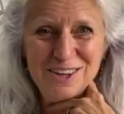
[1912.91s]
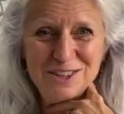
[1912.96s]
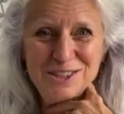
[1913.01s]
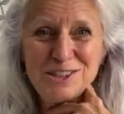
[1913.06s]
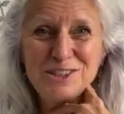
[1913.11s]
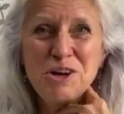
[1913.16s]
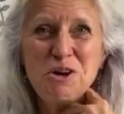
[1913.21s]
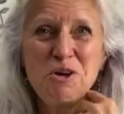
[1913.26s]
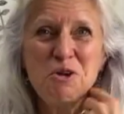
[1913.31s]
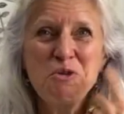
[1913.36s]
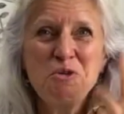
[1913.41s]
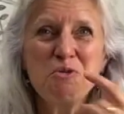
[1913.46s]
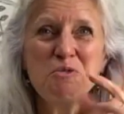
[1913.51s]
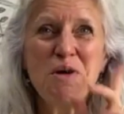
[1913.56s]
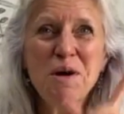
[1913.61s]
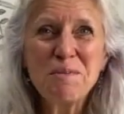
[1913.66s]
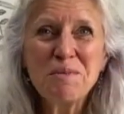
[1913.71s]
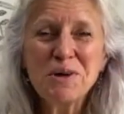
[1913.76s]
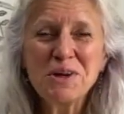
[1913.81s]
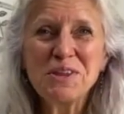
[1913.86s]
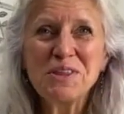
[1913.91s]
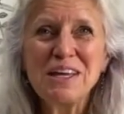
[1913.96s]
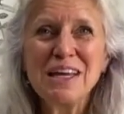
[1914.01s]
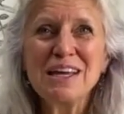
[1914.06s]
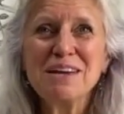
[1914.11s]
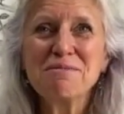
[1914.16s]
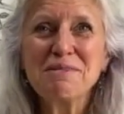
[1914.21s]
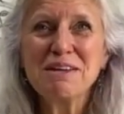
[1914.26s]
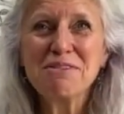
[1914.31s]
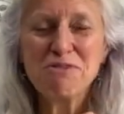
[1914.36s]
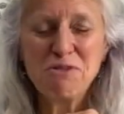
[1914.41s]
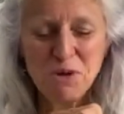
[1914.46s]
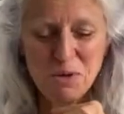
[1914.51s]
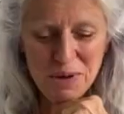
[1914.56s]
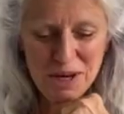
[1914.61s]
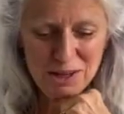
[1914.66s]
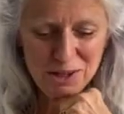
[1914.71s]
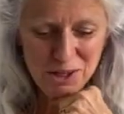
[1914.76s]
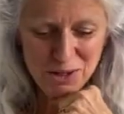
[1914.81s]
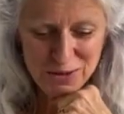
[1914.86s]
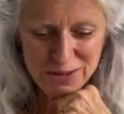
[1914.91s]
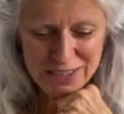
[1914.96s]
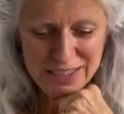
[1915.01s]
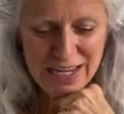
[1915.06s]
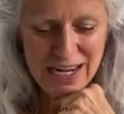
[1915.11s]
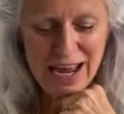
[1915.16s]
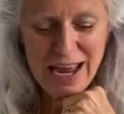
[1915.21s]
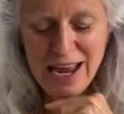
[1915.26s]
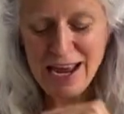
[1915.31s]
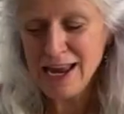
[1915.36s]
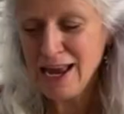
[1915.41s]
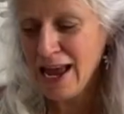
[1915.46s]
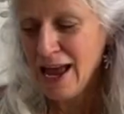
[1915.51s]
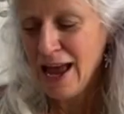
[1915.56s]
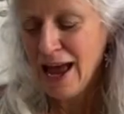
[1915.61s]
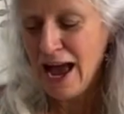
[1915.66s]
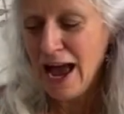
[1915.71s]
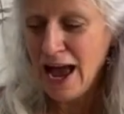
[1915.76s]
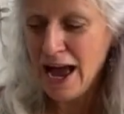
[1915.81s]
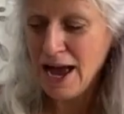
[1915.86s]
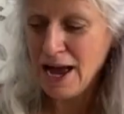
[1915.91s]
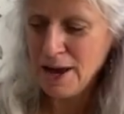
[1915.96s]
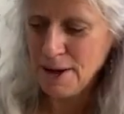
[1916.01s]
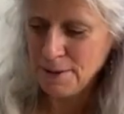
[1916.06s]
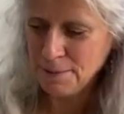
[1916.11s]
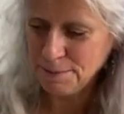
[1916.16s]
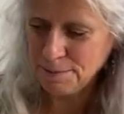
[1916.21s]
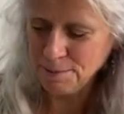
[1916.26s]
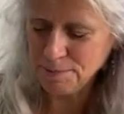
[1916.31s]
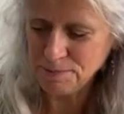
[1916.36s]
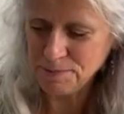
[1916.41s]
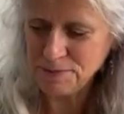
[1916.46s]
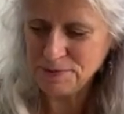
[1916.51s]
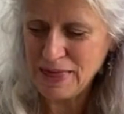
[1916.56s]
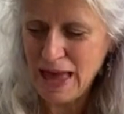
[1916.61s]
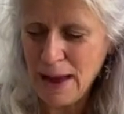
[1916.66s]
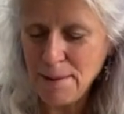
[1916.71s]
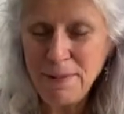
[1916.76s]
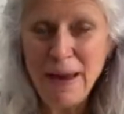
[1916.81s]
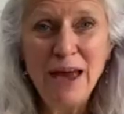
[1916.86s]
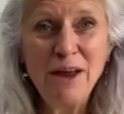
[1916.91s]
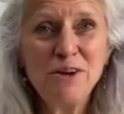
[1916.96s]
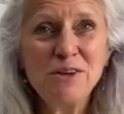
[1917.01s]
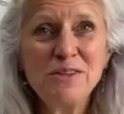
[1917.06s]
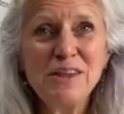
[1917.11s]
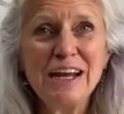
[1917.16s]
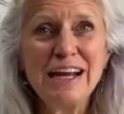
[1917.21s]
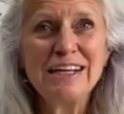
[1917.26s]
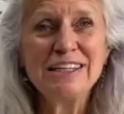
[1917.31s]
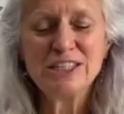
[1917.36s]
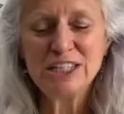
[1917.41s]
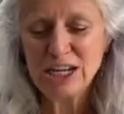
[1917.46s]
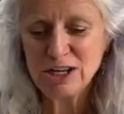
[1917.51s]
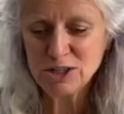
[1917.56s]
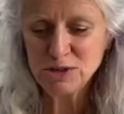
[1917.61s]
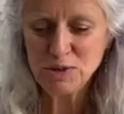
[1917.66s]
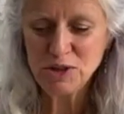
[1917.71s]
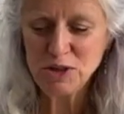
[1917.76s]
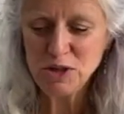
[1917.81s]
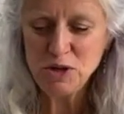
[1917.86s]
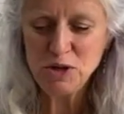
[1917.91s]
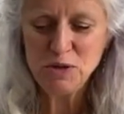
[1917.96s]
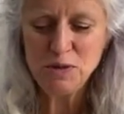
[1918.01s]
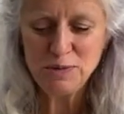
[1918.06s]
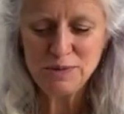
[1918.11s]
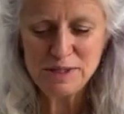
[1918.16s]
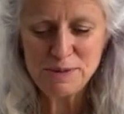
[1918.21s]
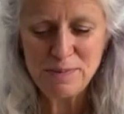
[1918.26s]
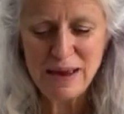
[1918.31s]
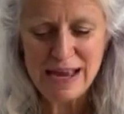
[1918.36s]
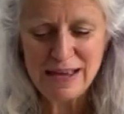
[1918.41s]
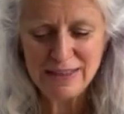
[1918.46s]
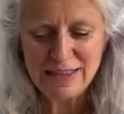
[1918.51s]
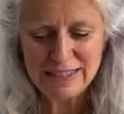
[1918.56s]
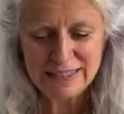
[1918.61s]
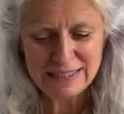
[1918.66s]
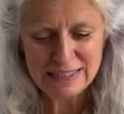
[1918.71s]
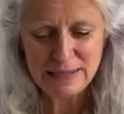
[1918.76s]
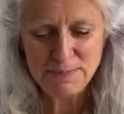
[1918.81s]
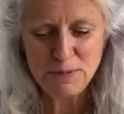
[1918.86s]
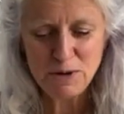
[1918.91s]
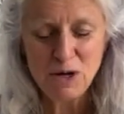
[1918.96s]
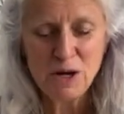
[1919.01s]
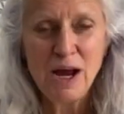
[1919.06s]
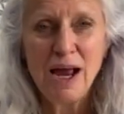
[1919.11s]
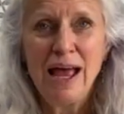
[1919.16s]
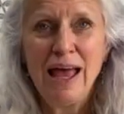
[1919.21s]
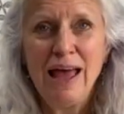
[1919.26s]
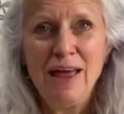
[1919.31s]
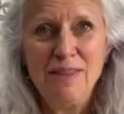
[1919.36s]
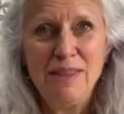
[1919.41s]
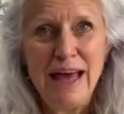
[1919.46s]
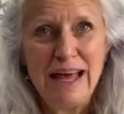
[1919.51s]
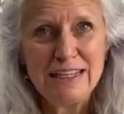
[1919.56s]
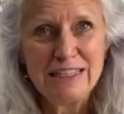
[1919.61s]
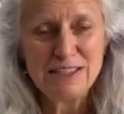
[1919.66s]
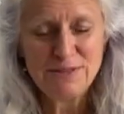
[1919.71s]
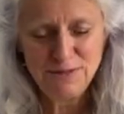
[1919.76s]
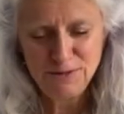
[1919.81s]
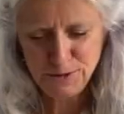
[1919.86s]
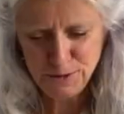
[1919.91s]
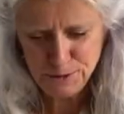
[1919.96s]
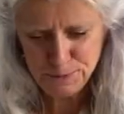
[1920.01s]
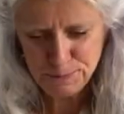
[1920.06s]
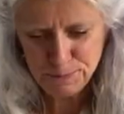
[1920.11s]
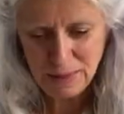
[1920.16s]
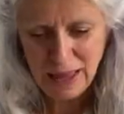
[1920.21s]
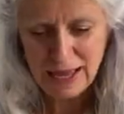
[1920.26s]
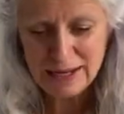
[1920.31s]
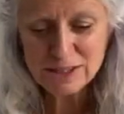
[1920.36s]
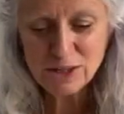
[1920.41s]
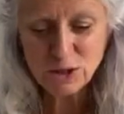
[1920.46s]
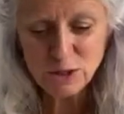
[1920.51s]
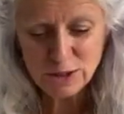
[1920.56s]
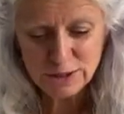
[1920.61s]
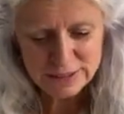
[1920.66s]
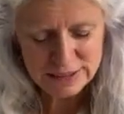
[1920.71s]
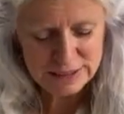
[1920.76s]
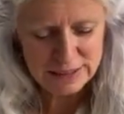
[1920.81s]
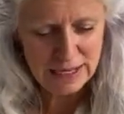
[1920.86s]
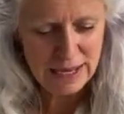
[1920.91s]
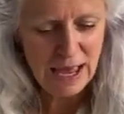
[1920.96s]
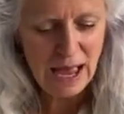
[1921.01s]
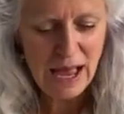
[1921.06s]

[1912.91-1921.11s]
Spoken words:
So one more thing before we close today. That pattern that I shared with you to make this slipper, that's for adults.